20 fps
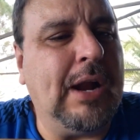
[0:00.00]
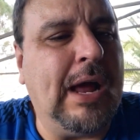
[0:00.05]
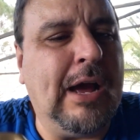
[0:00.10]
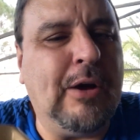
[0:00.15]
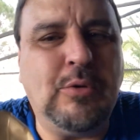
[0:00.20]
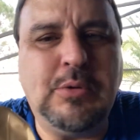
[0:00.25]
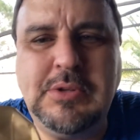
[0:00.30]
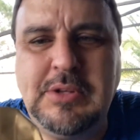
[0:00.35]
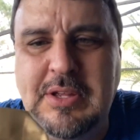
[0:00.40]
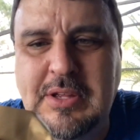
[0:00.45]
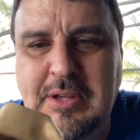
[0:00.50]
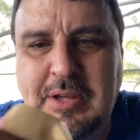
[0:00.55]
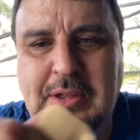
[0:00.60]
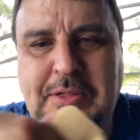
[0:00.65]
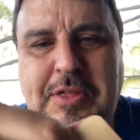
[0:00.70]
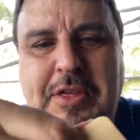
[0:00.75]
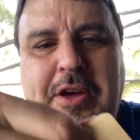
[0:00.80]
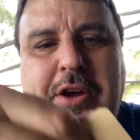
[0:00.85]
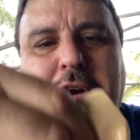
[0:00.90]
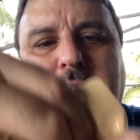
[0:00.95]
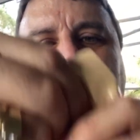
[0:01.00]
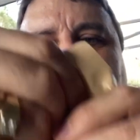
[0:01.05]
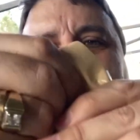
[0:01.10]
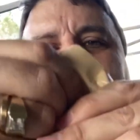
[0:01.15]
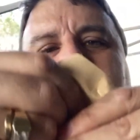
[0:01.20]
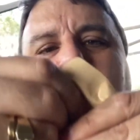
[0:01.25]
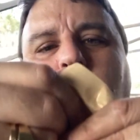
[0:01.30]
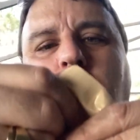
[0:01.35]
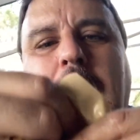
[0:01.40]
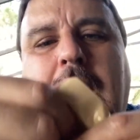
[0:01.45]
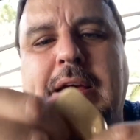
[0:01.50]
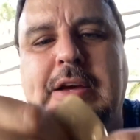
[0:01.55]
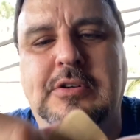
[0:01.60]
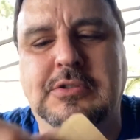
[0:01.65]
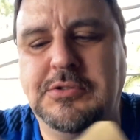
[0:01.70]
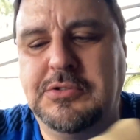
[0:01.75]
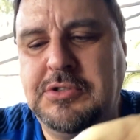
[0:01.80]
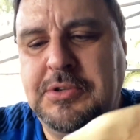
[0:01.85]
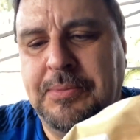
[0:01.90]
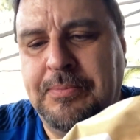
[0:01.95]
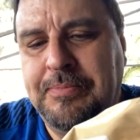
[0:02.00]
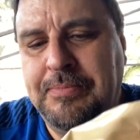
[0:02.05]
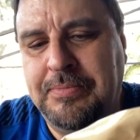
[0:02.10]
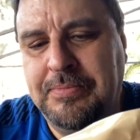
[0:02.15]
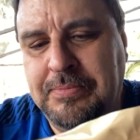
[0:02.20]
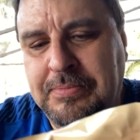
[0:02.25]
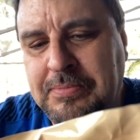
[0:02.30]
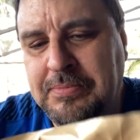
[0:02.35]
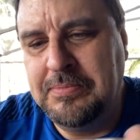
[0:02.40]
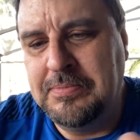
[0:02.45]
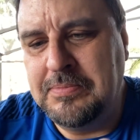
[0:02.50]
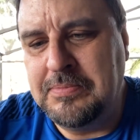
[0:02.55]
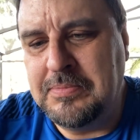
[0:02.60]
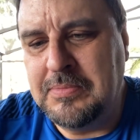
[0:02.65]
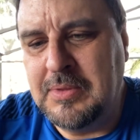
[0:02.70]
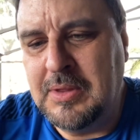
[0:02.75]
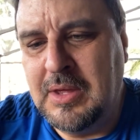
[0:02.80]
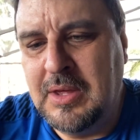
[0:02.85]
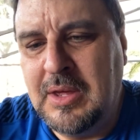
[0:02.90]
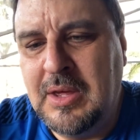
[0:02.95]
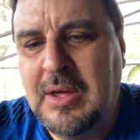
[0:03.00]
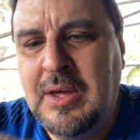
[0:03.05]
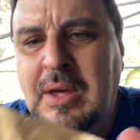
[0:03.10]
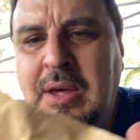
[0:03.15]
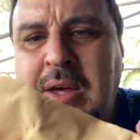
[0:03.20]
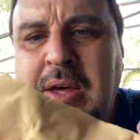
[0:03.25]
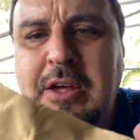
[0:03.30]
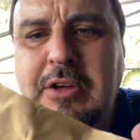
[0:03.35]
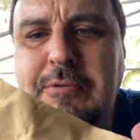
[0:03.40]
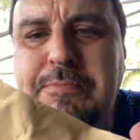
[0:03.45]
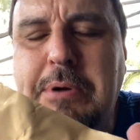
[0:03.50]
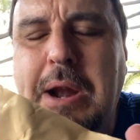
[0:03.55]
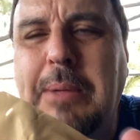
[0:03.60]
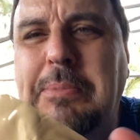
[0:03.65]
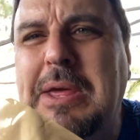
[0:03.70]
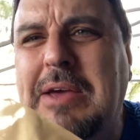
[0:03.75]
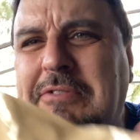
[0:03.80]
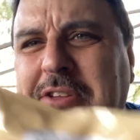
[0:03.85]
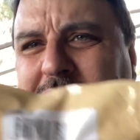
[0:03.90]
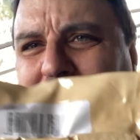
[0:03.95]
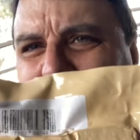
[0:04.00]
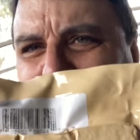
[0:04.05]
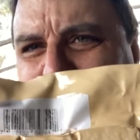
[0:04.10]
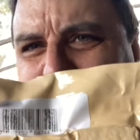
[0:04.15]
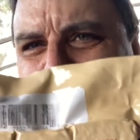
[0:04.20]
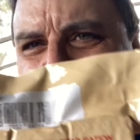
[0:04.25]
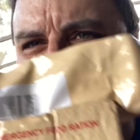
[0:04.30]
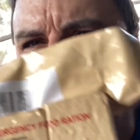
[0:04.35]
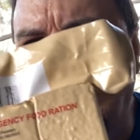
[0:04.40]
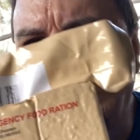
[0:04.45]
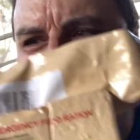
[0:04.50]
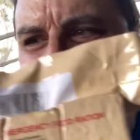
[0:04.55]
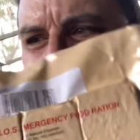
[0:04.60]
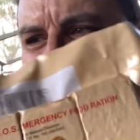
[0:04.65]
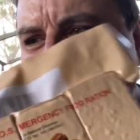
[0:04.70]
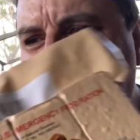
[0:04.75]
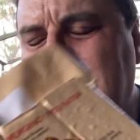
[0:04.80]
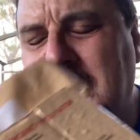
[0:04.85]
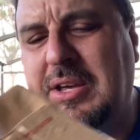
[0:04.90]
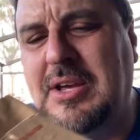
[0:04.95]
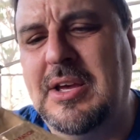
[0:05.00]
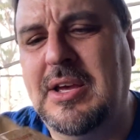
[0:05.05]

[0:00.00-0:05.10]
out there in the wilds, you probably have a knife to open this,